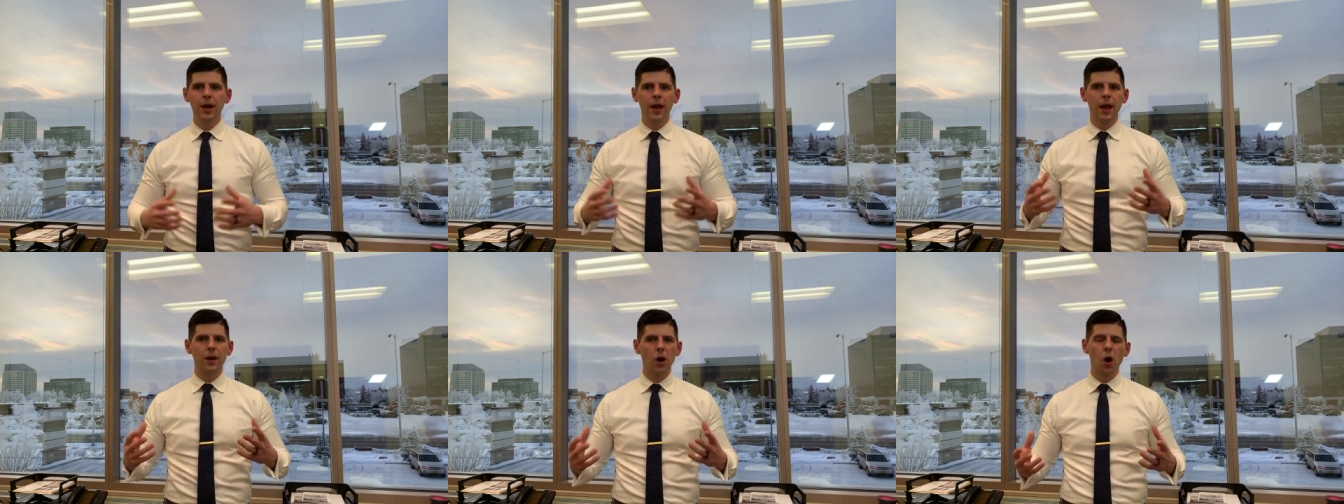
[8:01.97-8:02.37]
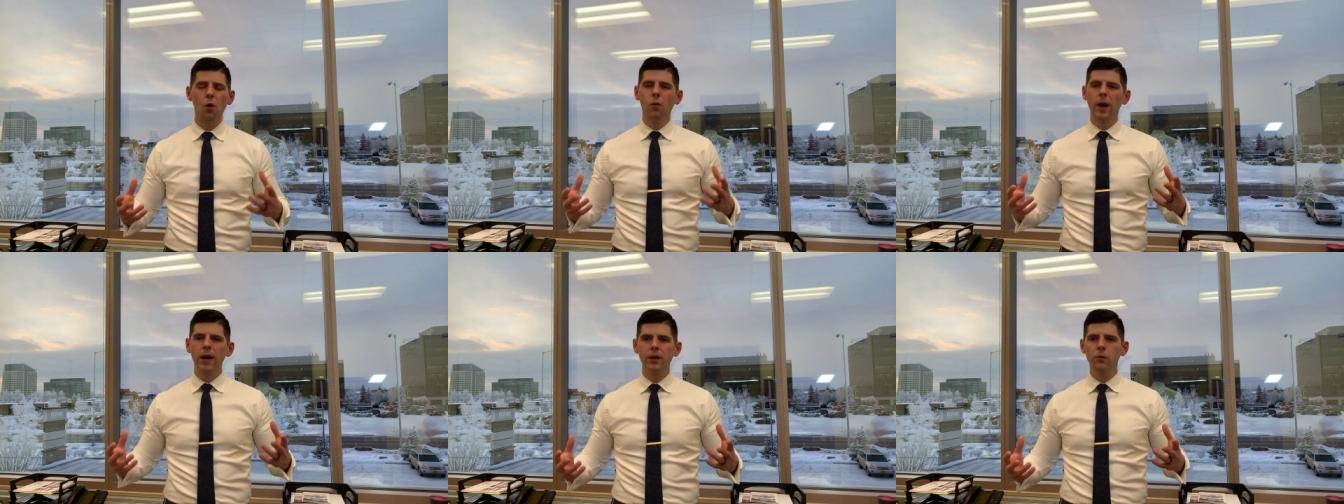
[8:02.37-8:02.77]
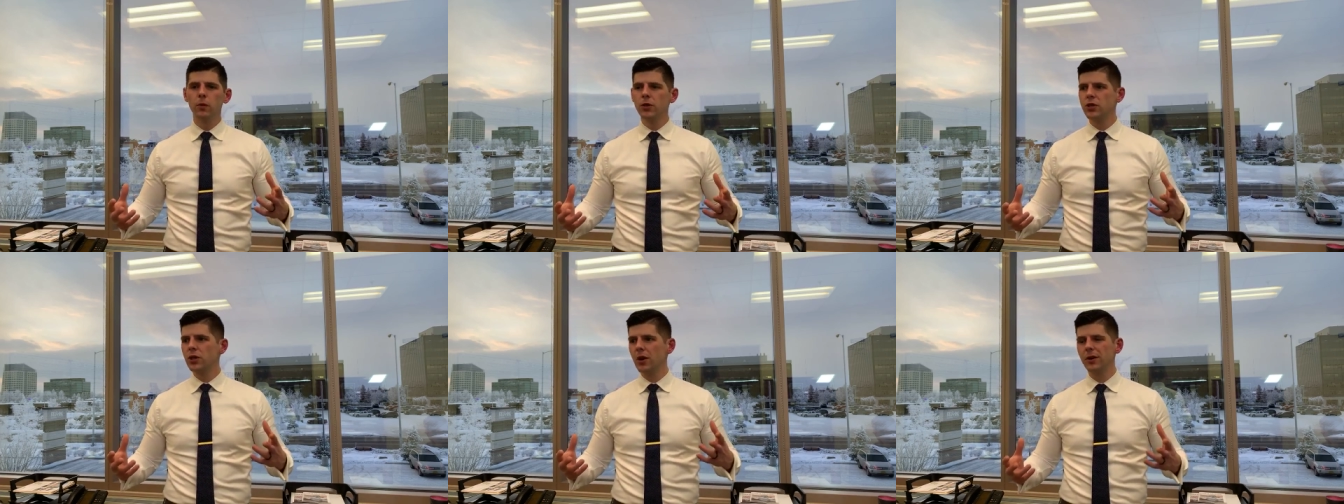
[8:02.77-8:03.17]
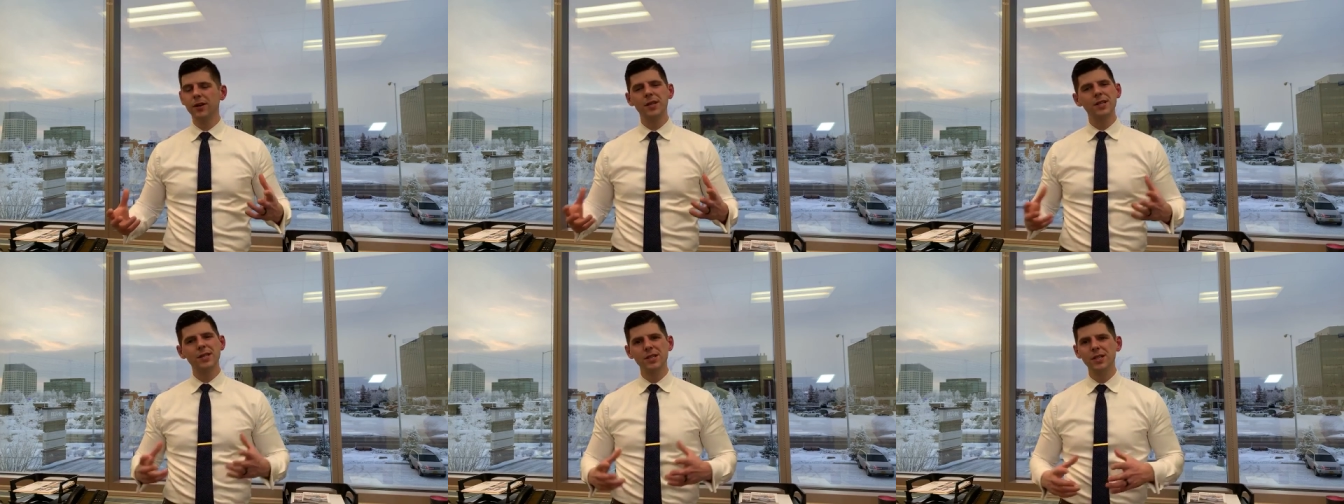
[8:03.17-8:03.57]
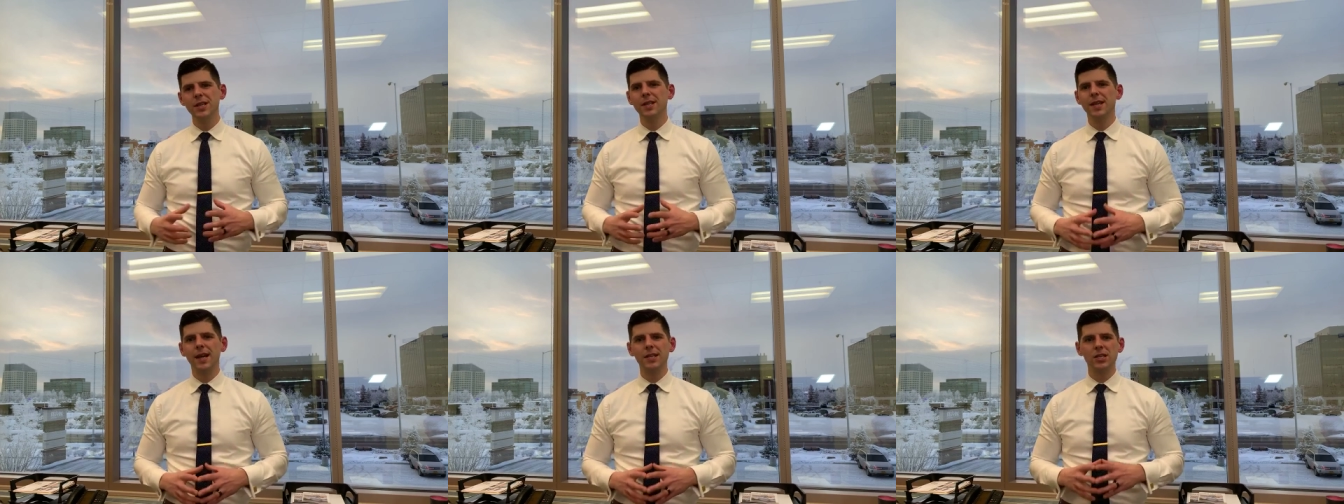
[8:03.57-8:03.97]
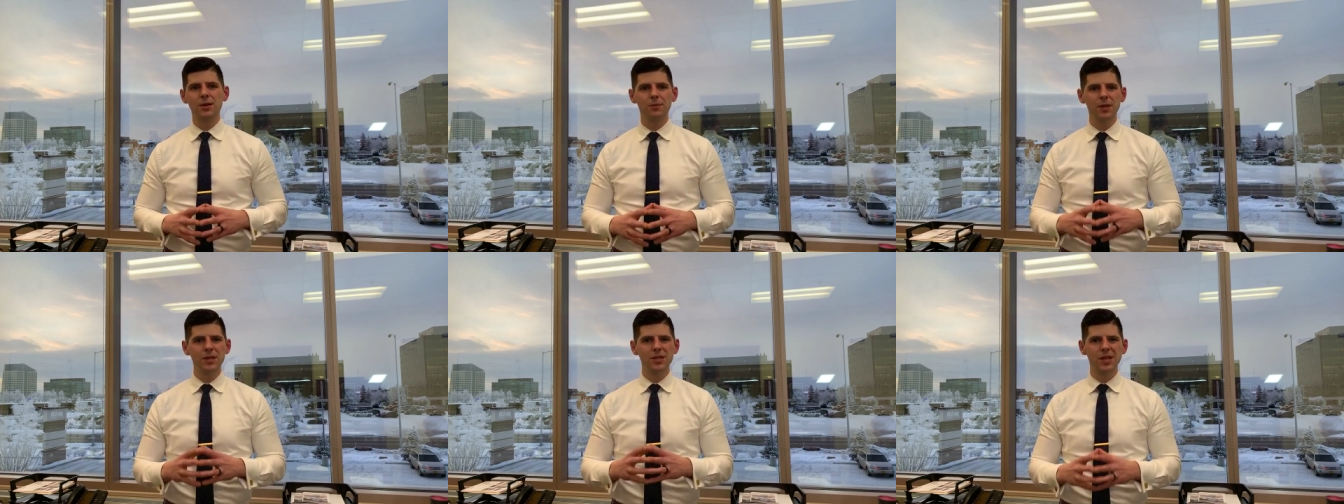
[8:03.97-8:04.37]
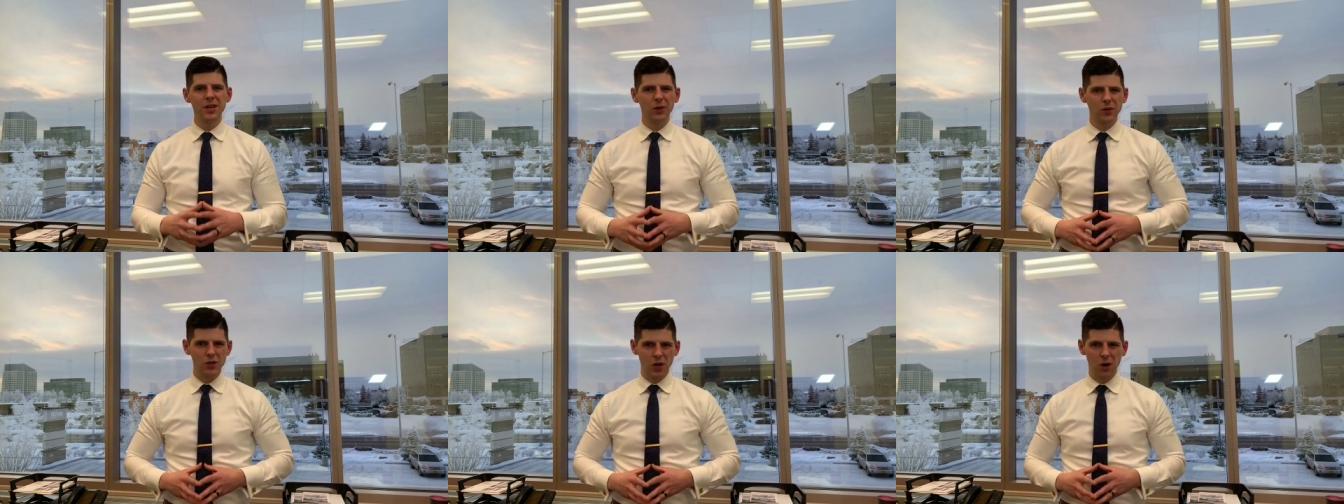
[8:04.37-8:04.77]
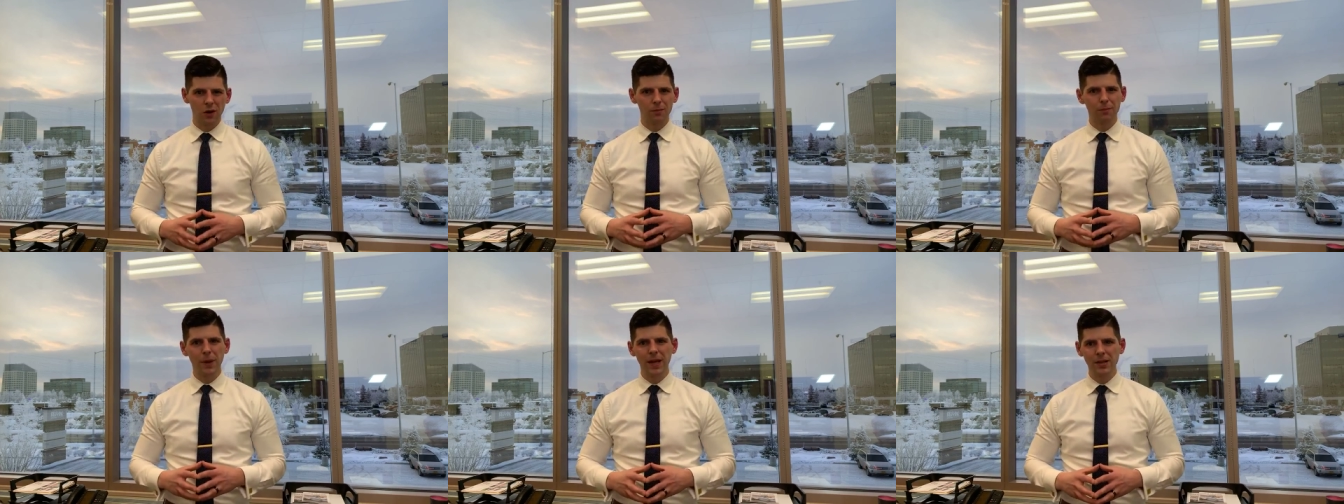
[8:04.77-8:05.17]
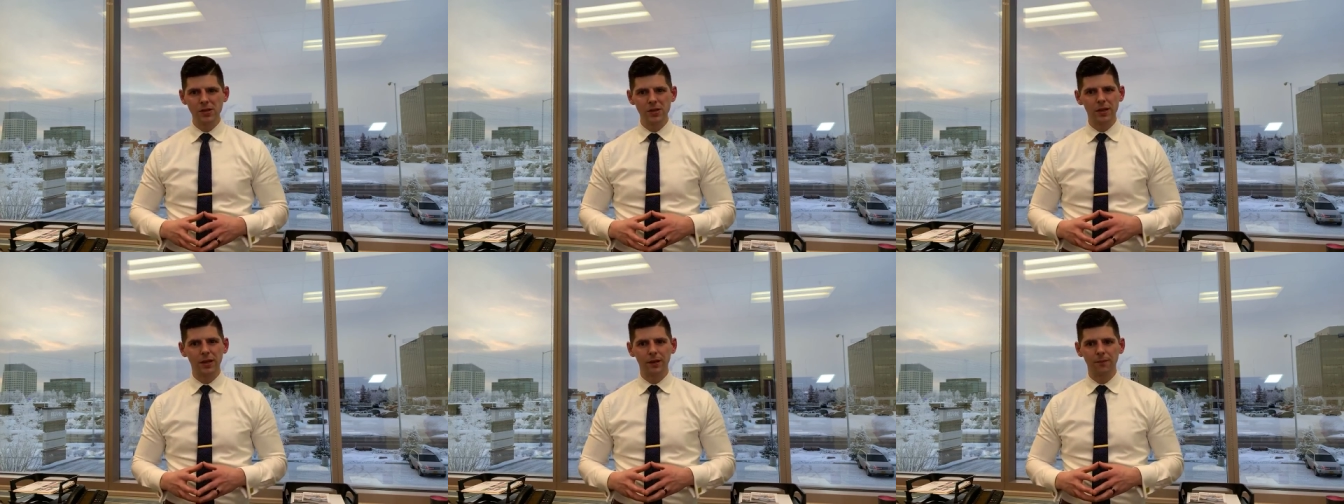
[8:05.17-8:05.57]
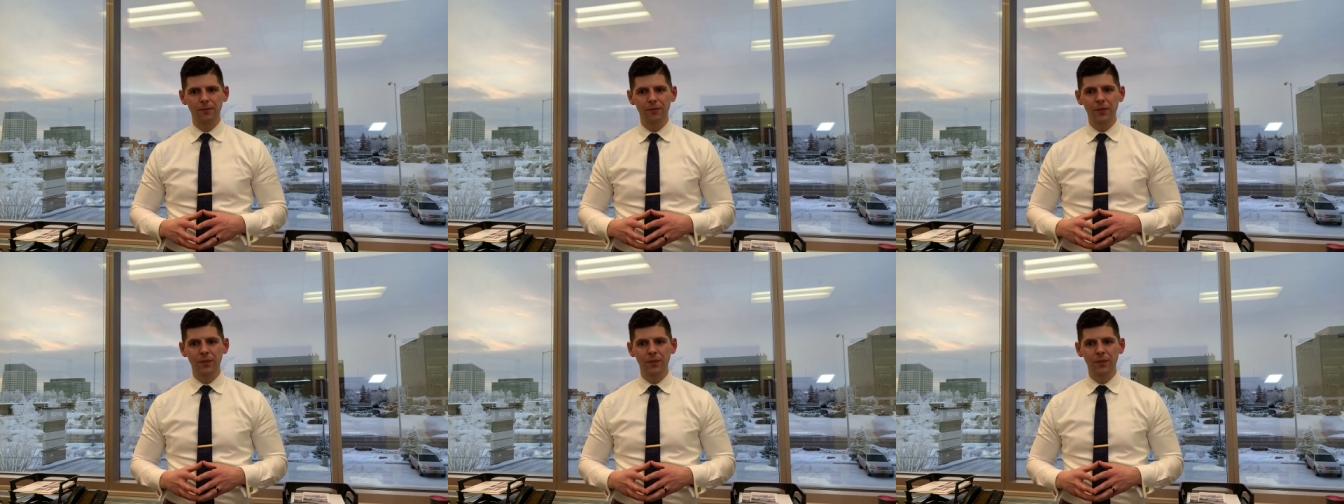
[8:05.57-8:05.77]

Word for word: And already we're starting to see that some of these deals aren't penciling.